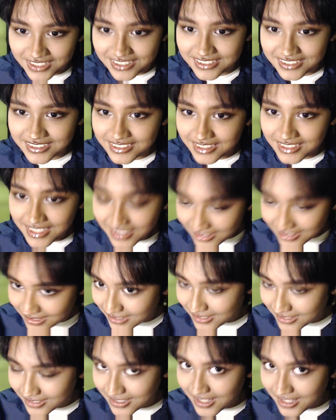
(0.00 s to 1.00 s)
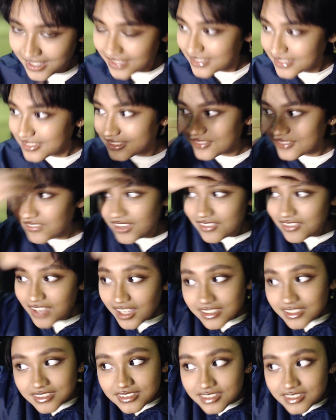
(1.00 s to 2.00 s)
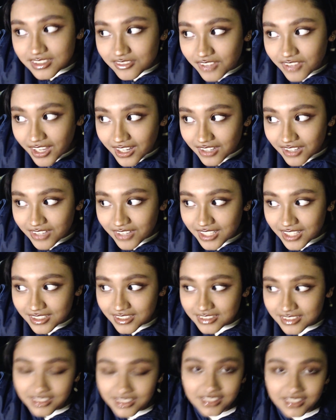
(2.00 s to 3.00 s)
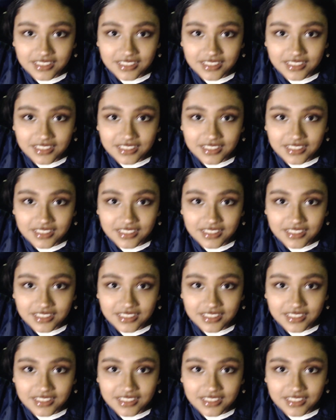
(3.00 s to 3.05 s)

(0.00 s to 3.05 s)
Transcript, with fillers: with this slick cut. Maybe I should slick my hair back like